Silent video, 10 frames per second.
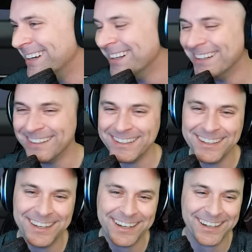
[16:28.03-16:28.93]

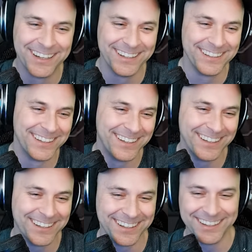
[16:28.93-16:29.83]

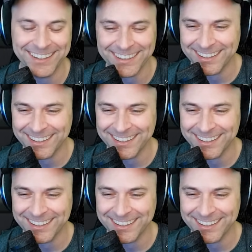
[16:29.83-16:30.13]
(silent)